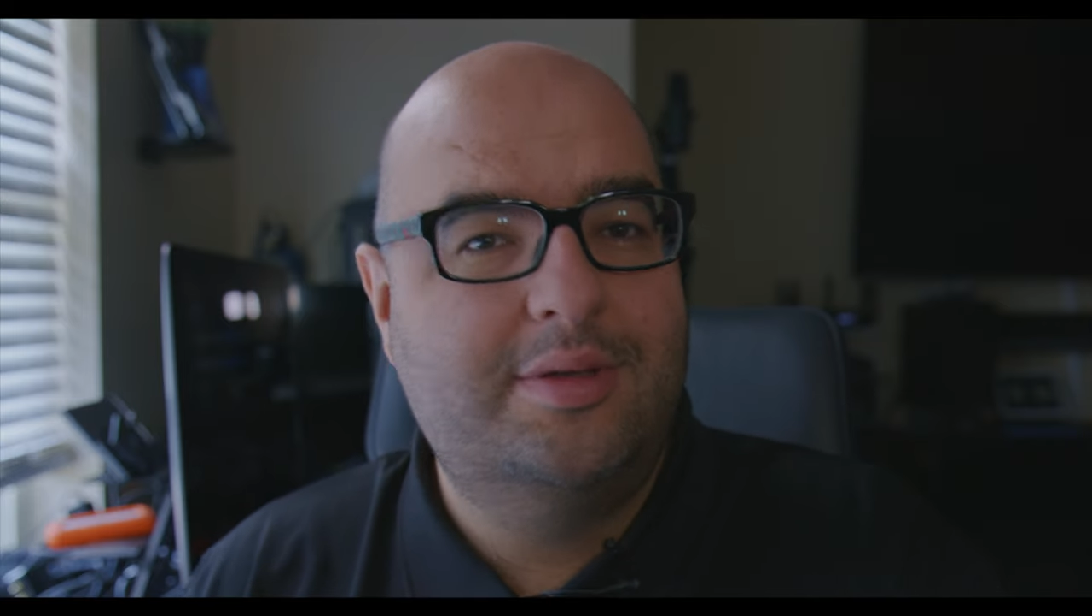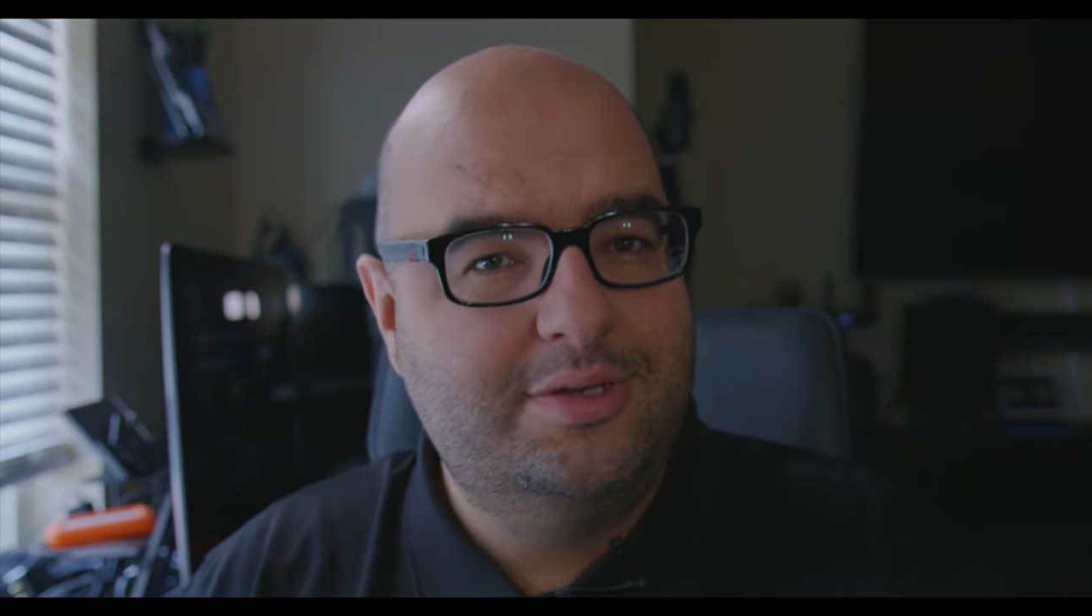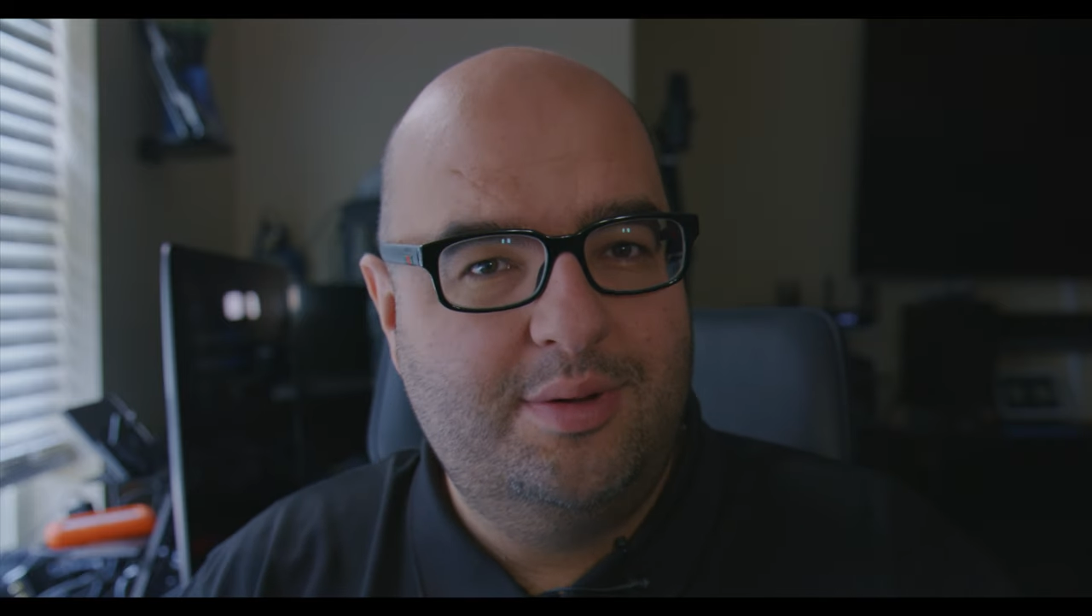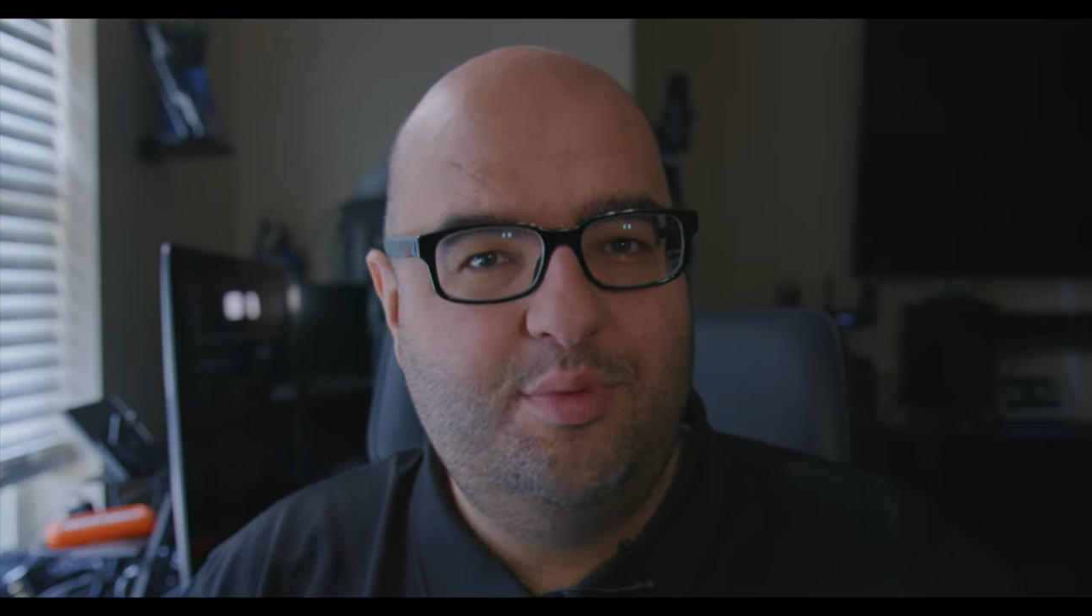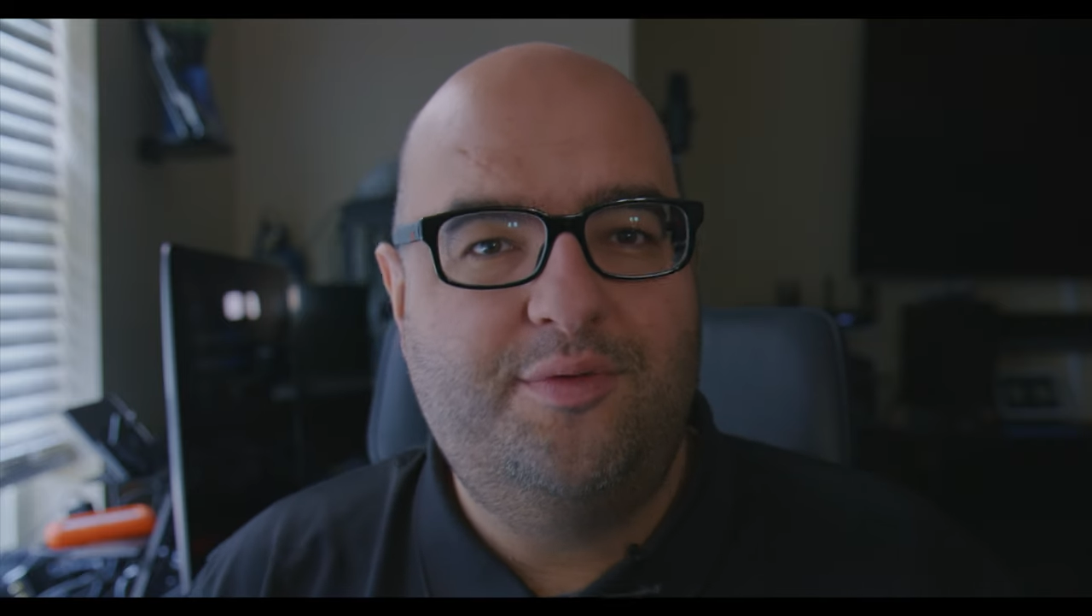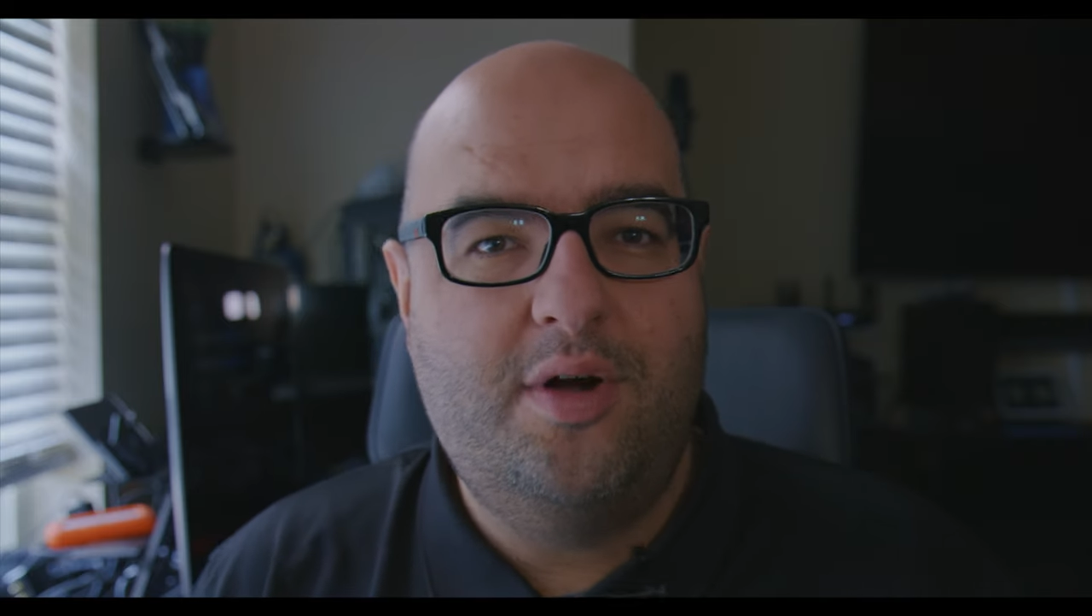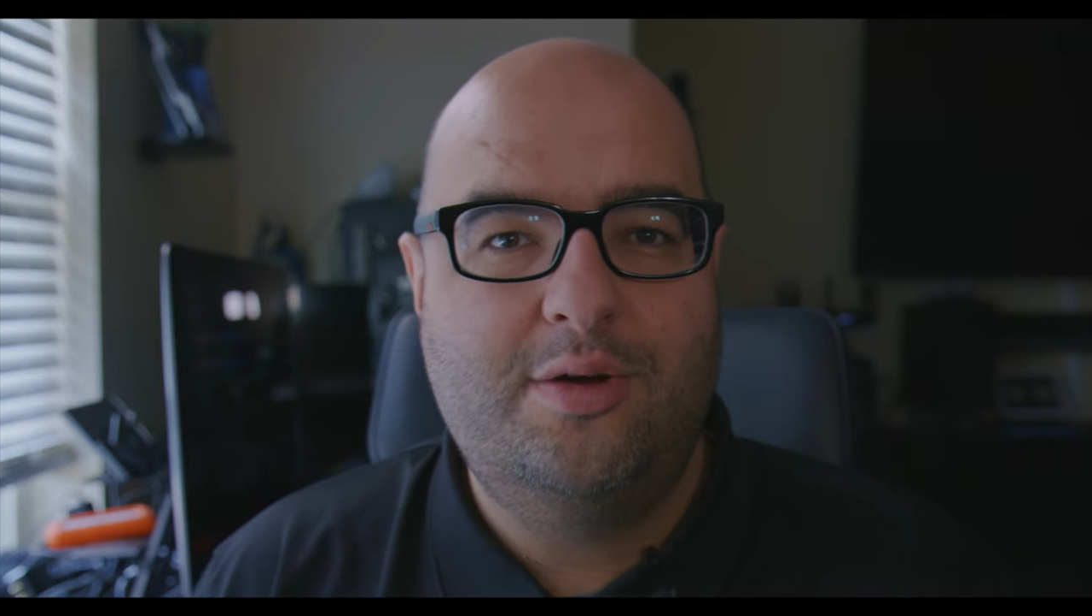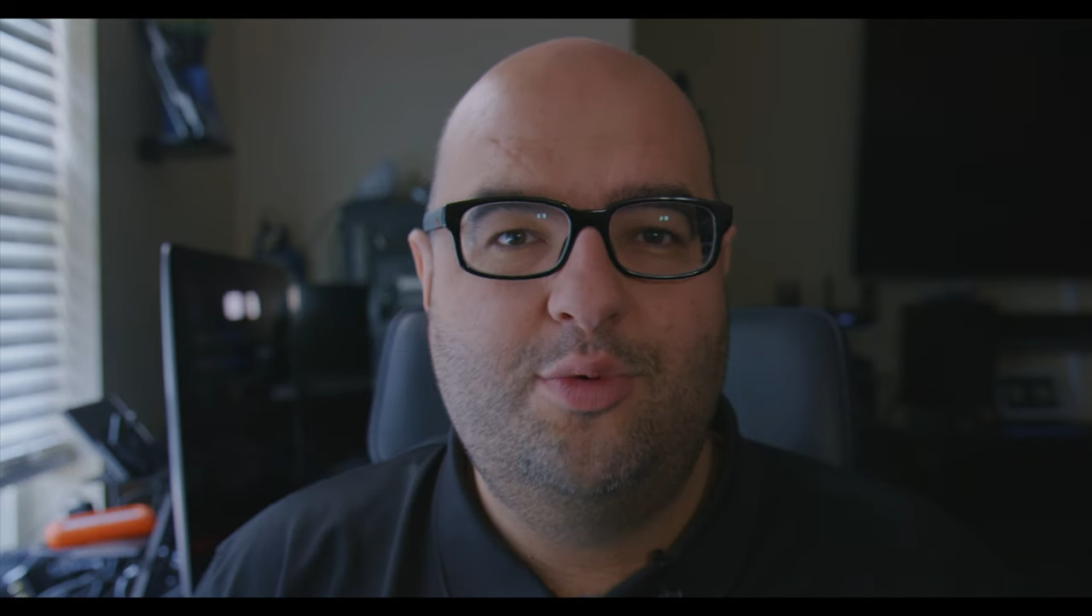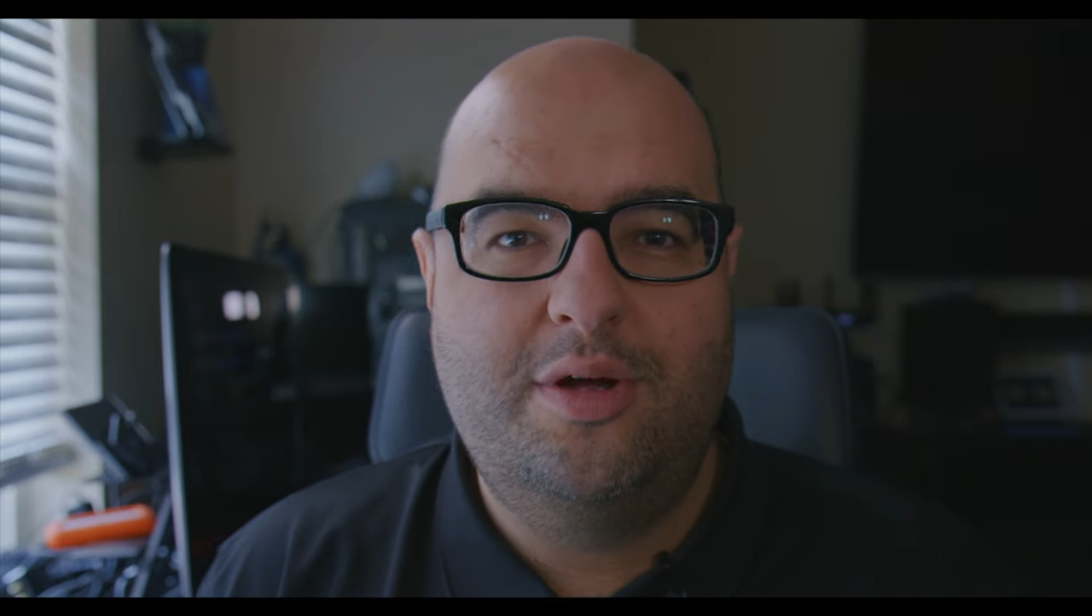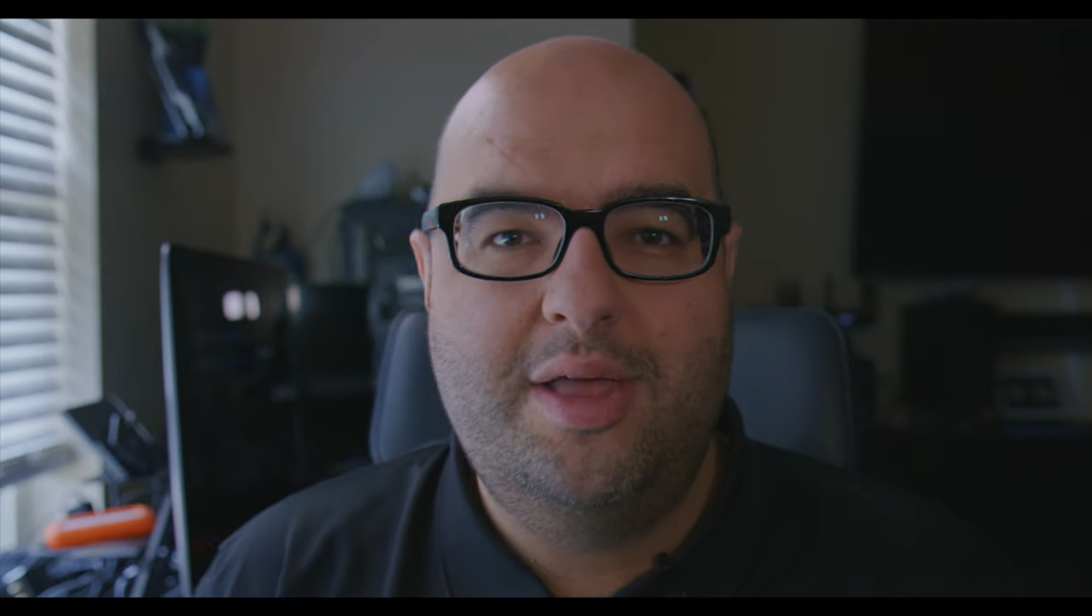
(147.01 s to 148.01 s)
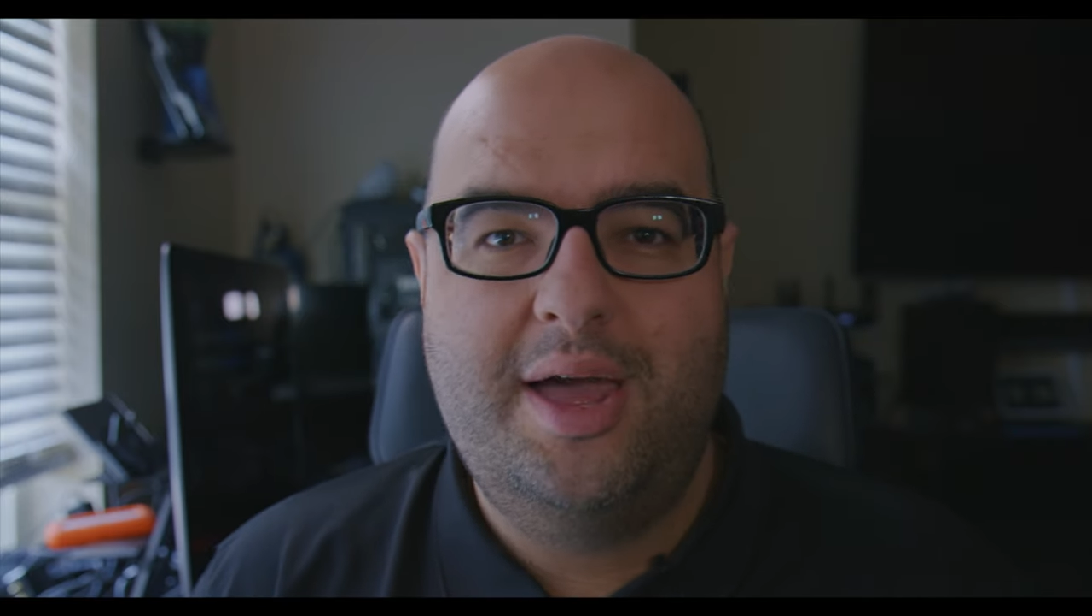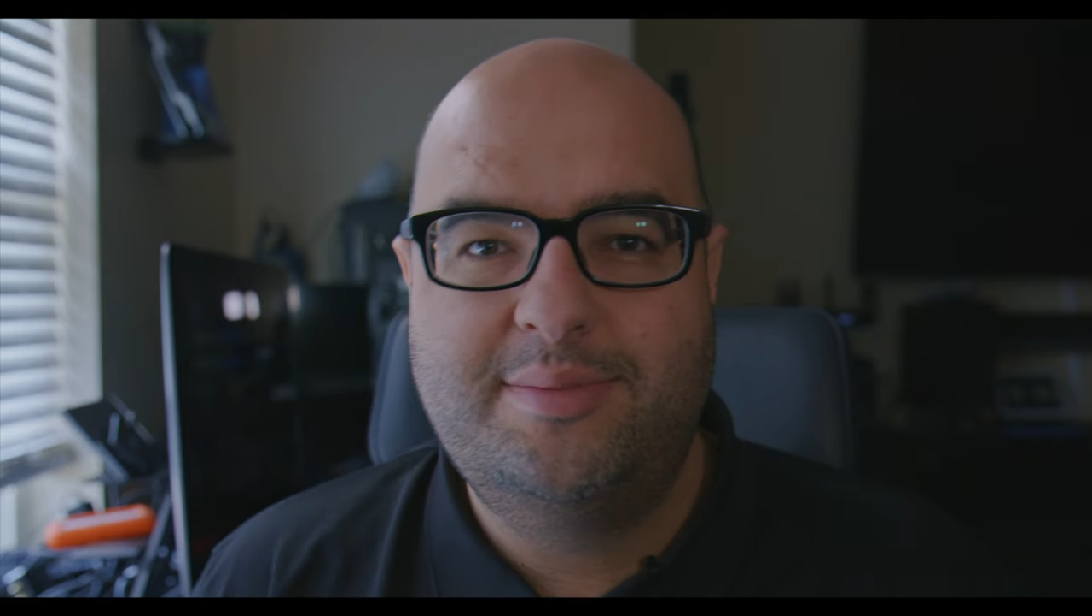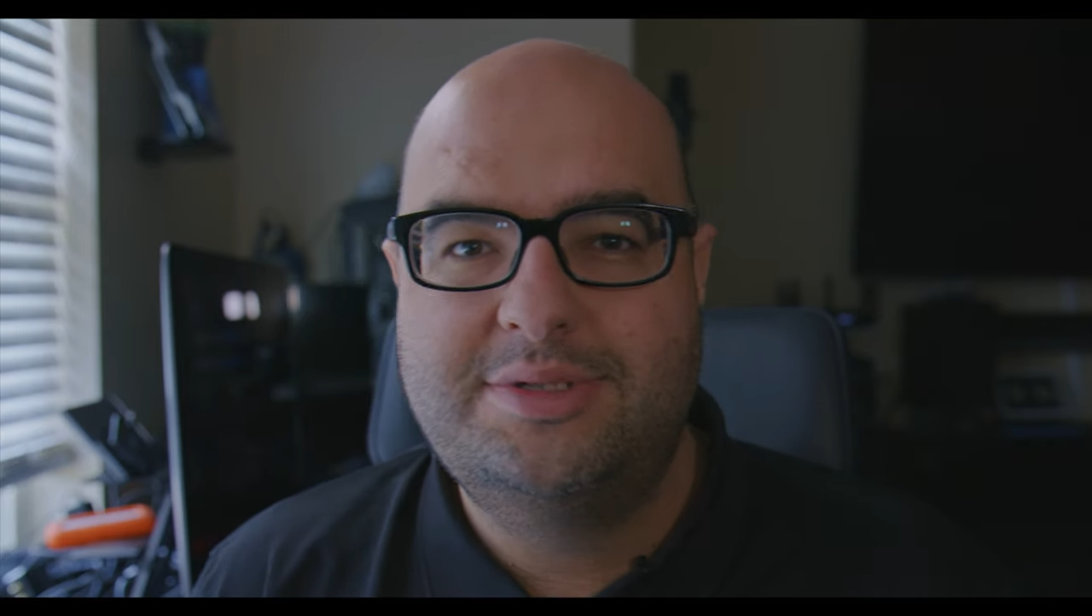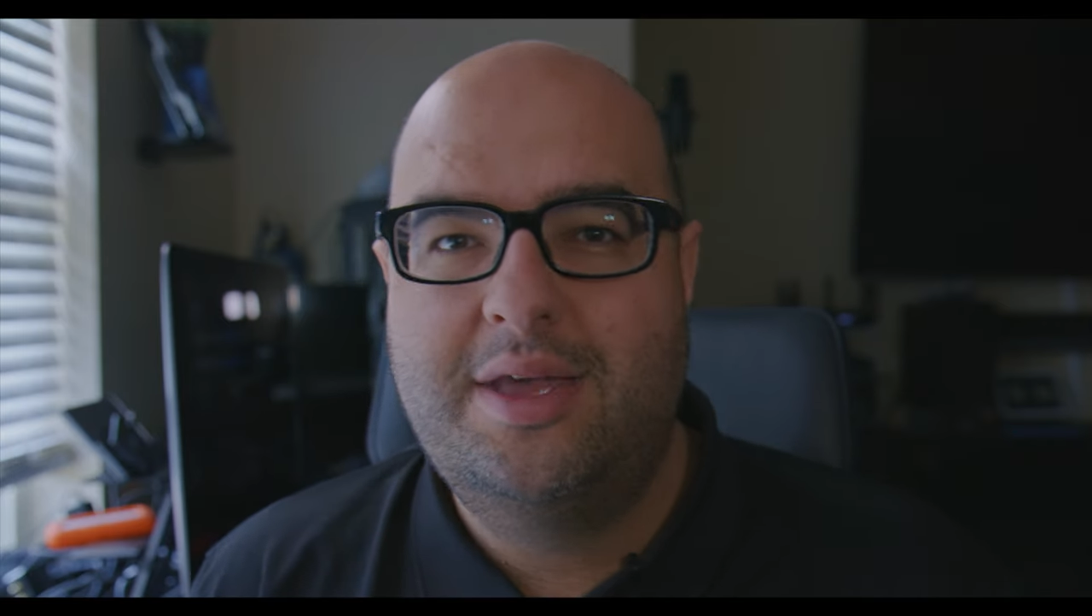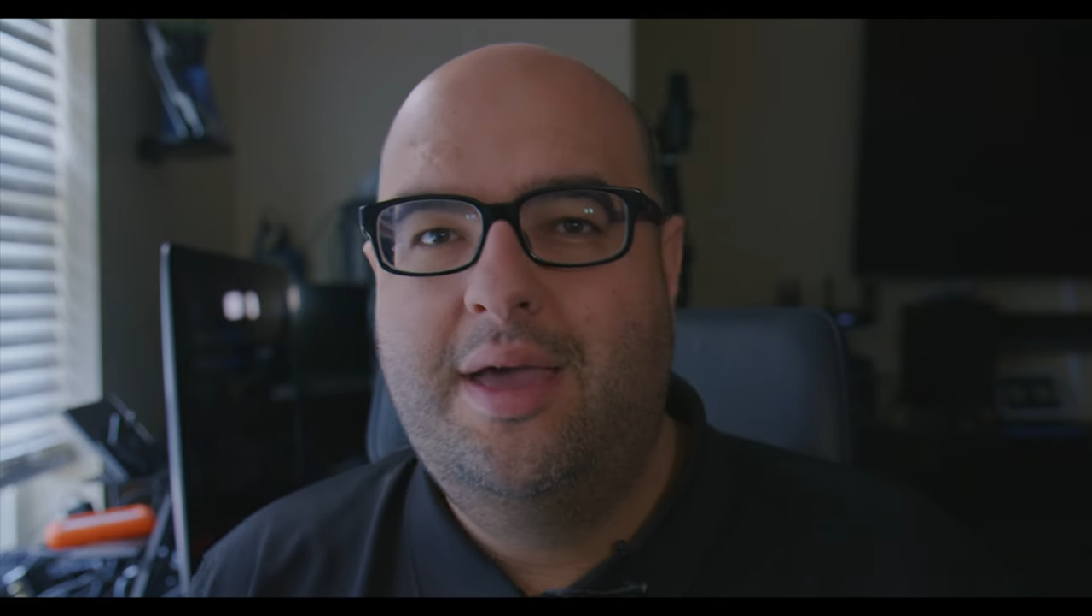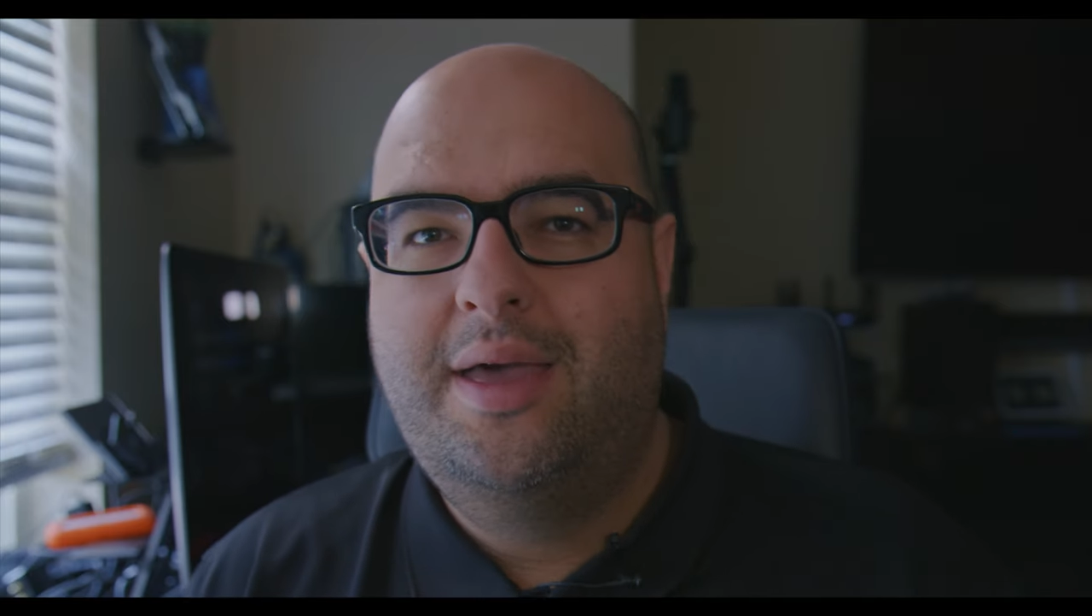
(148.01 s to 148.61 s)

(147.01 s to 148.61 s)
These are both hardware labs.